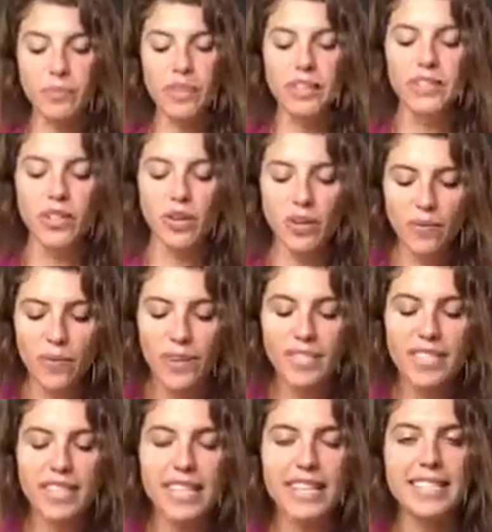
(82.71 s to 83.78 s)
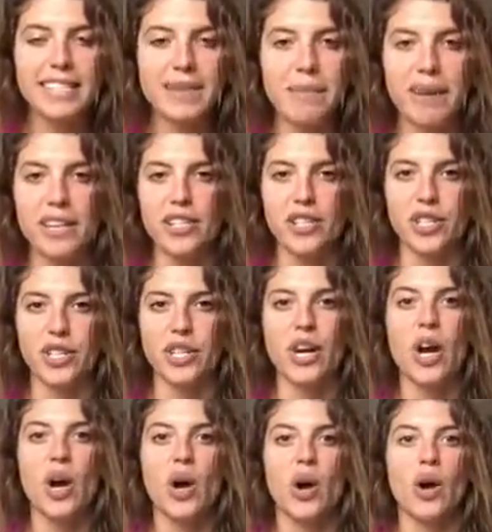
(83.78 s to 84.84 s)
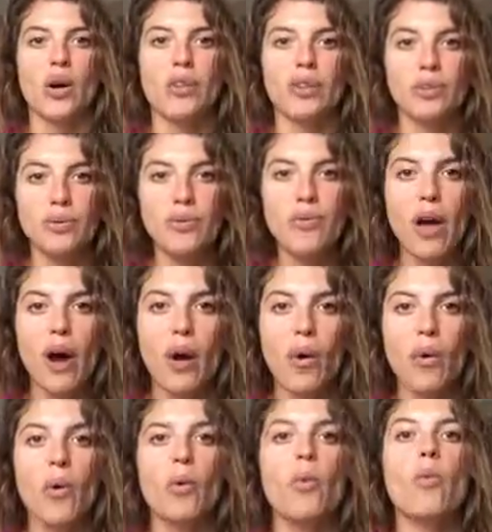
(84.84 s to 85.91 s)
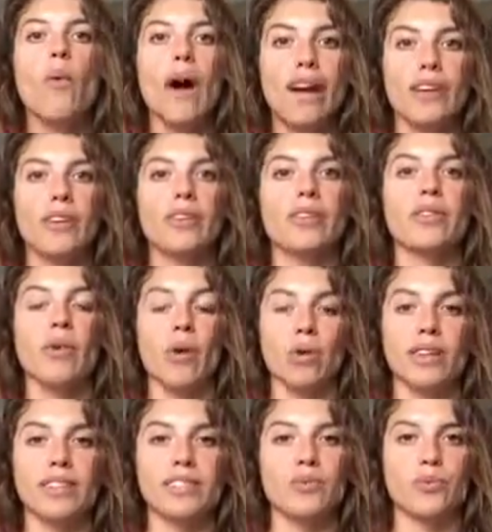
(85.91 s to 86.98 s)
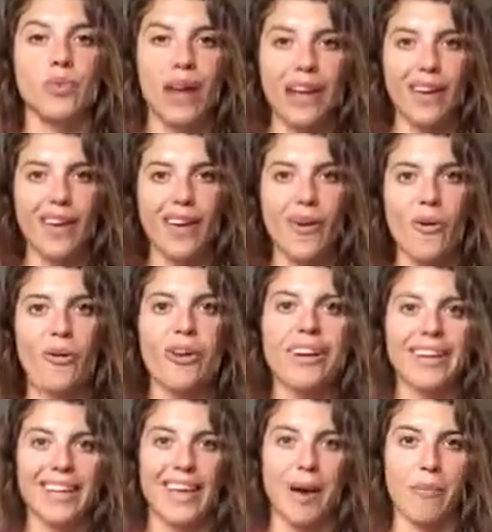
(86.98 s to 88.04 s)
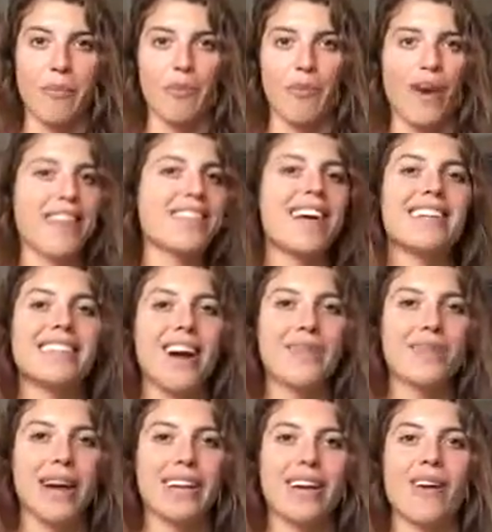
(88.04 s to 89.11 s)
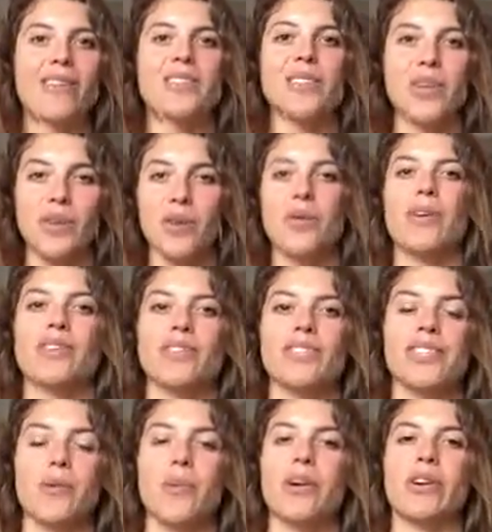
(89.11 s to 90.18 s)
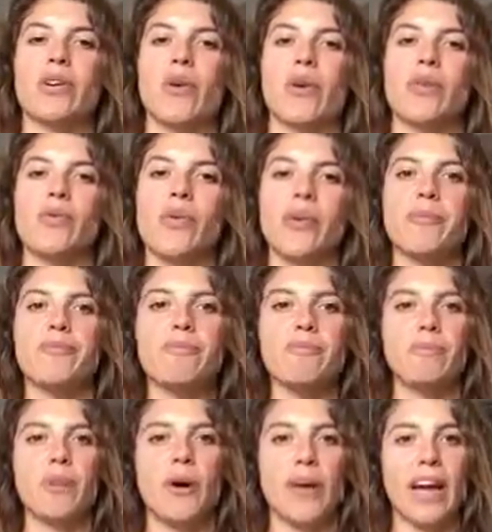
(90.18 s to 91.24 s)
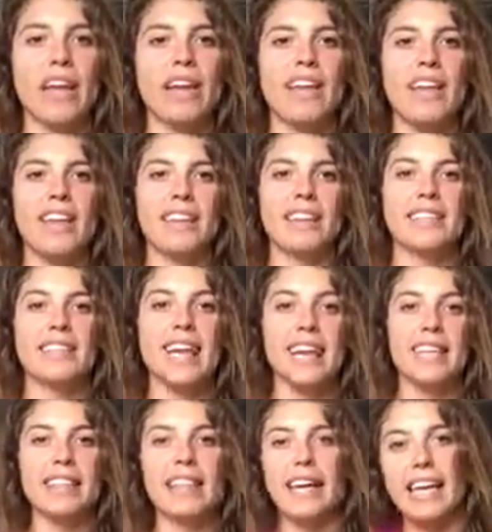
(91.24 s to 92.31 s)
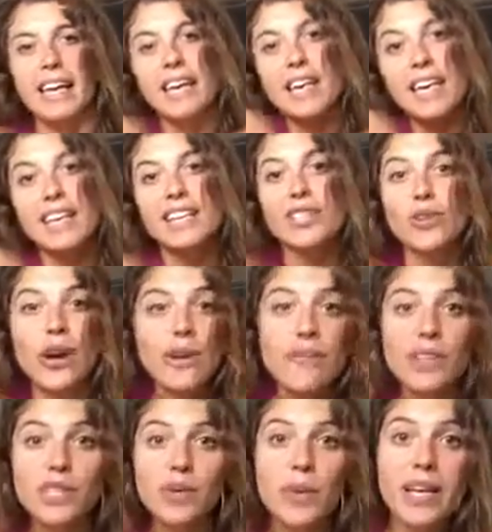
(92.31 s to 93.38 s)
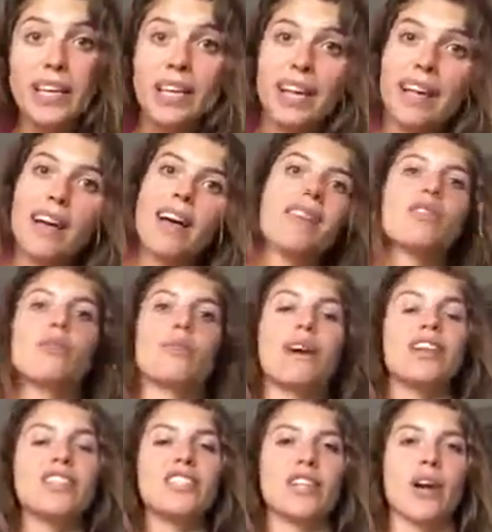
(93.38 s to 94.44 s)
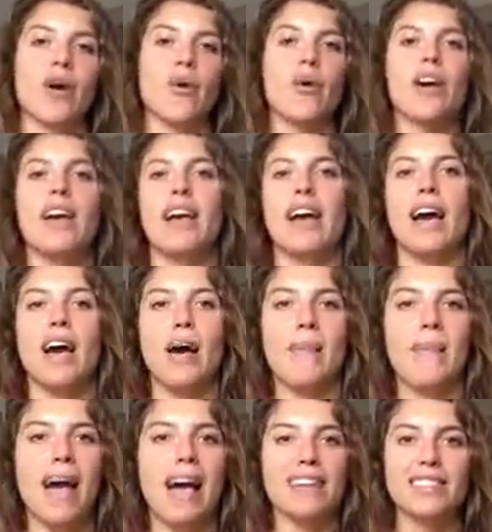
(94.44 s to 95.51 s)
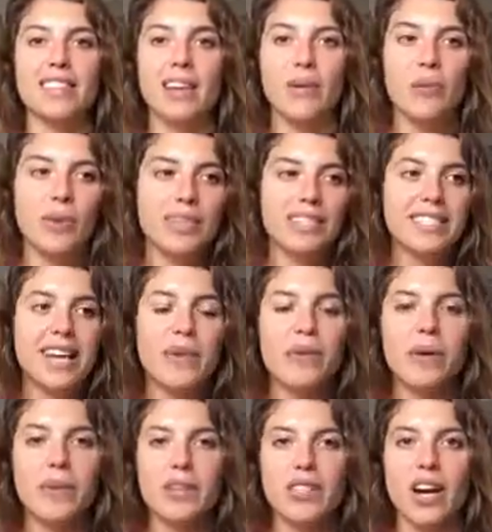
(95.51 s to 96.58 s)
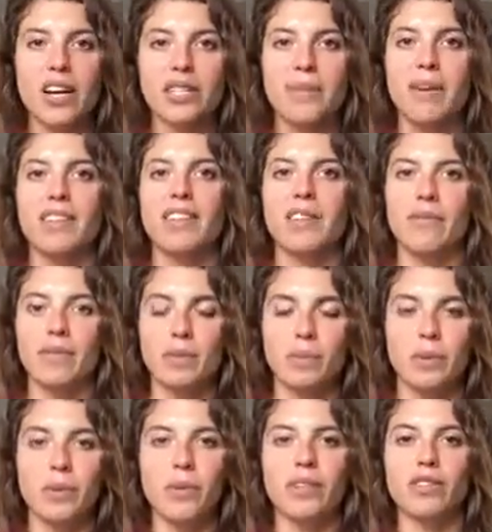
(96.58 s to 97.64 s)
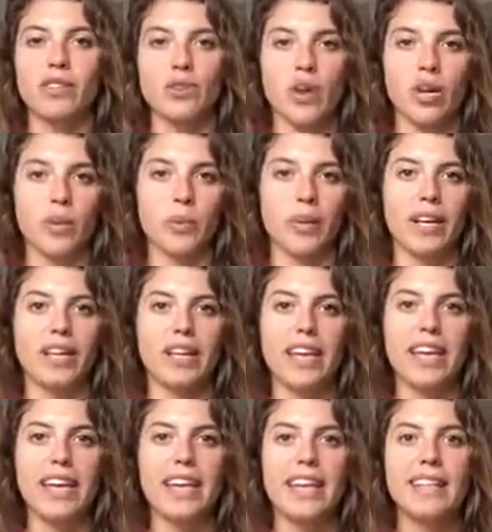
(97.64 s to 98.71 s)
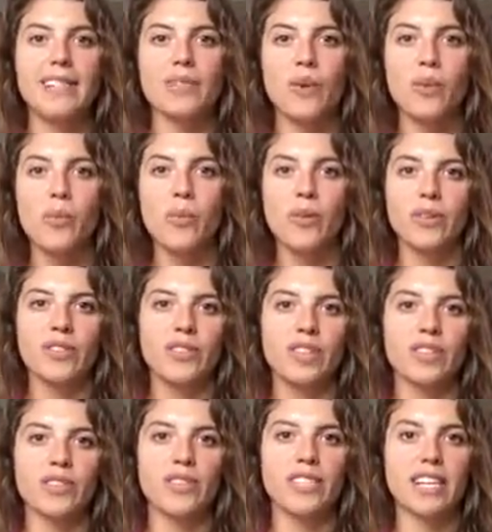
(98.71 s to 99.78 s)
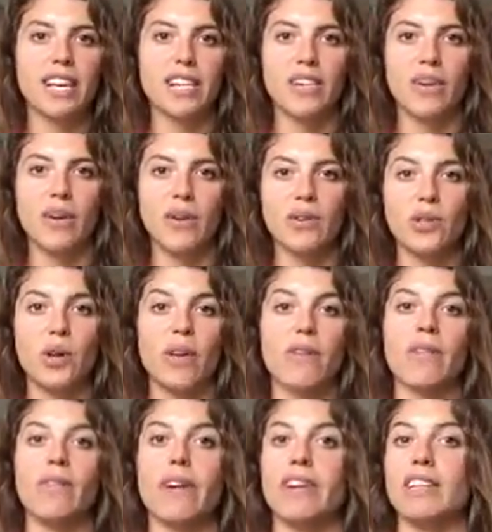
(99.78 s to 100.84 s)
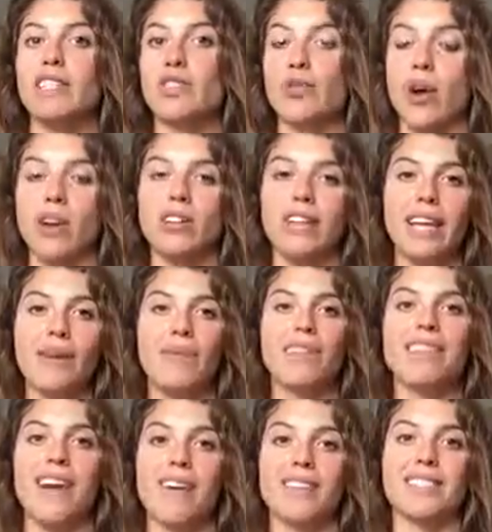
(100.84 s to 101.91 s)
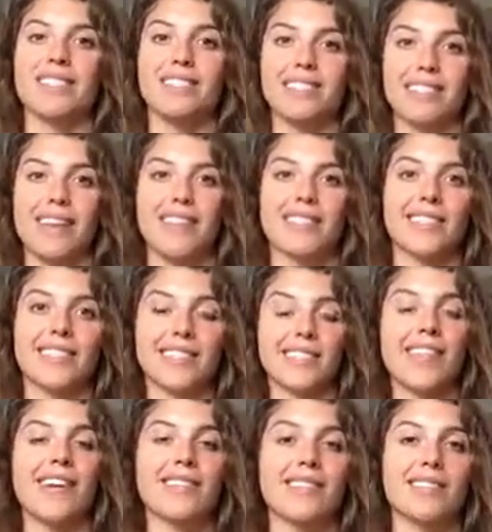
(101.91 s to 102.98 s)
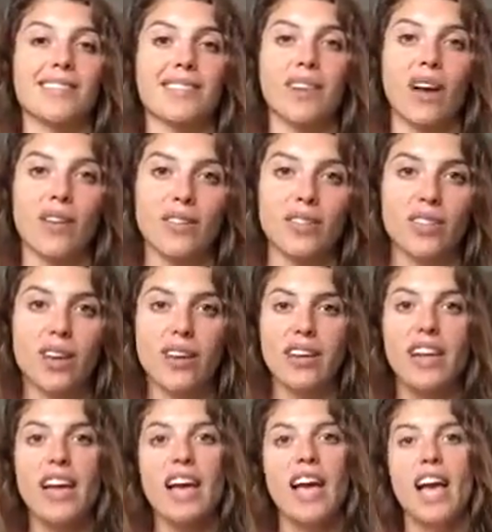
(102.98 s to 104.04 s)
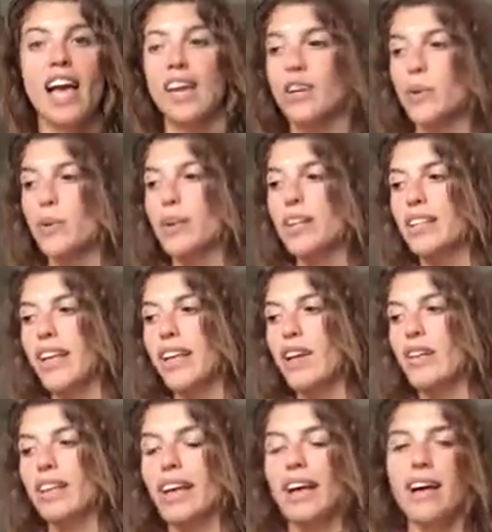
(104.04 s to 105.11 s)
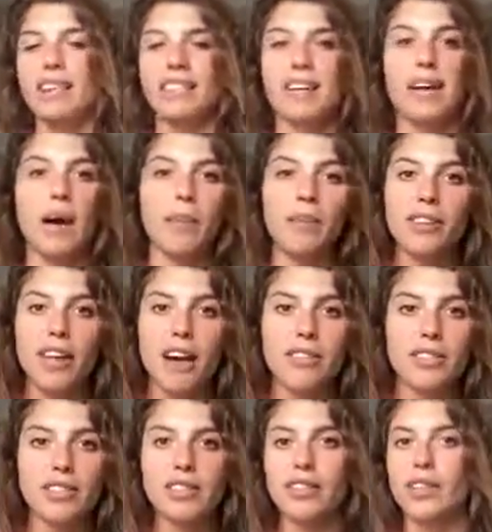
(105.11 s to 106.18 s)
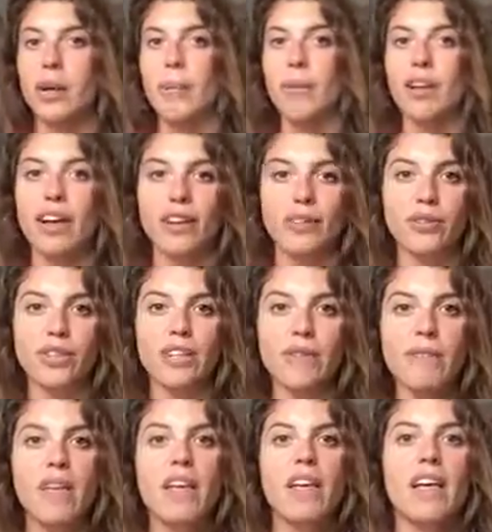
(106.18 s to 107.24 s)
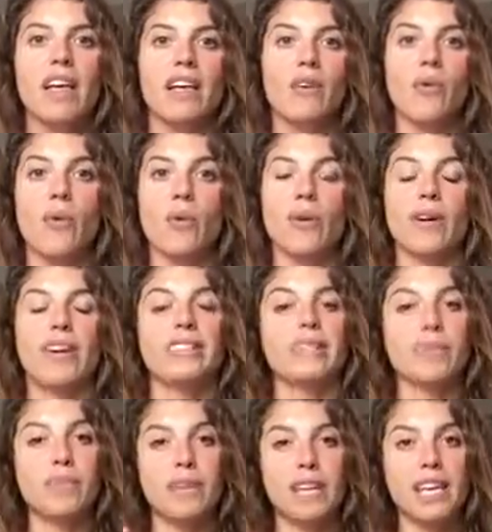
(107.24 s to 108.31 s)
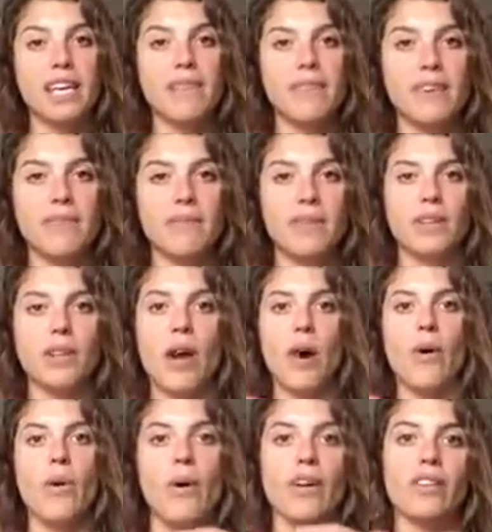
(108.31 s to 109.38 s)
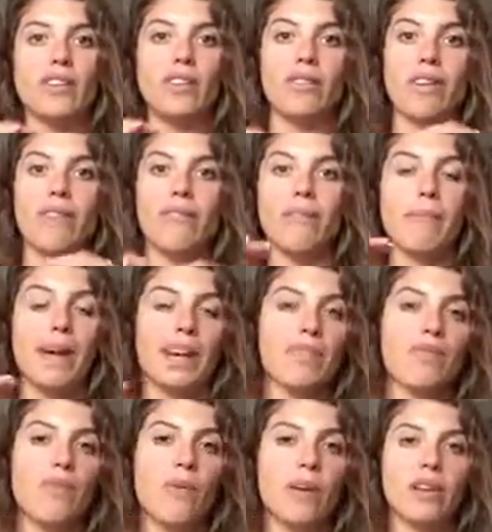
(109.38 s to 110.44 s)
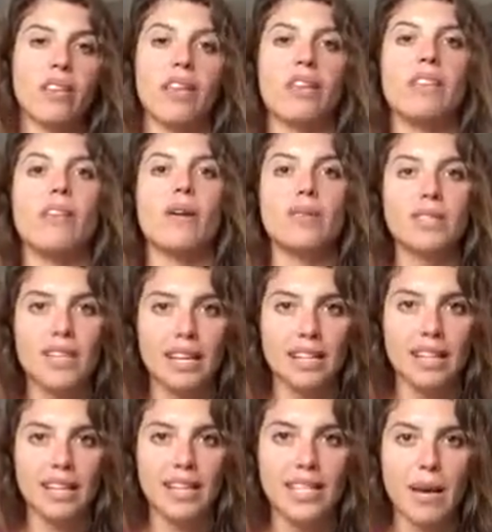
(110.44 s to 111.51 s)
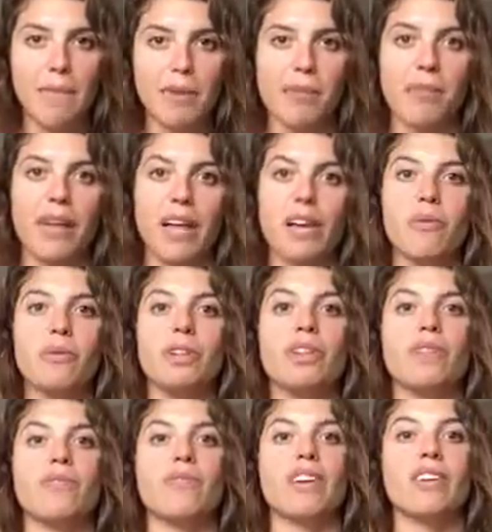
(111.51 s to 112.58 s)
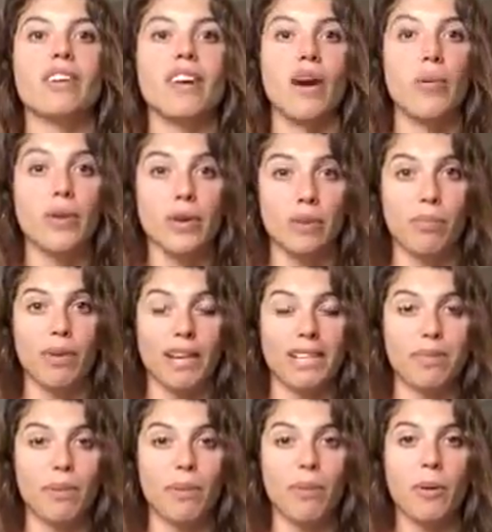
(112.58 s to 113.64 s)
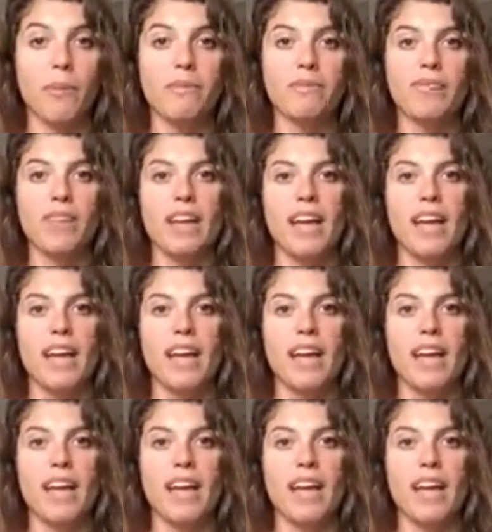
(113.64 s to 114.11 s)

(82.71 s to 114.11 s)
So the first thing is to make sure you know what your goal is, rank or income. Write that down right now so you understand what you're going for. Okay, the second thing, strong versus weak leg, the ratio. As Wednesday when we talked about the difference between your strong and weak leg, it's so important to understand, do you have a very strong leg with thousands and thousands and thousands of dollars on it, and your weak leg only has a couple thousand or a couple hundred? Or is it pretty even, or do they flip back and forth? Those kind of things come into play when you're figuring out where to place people.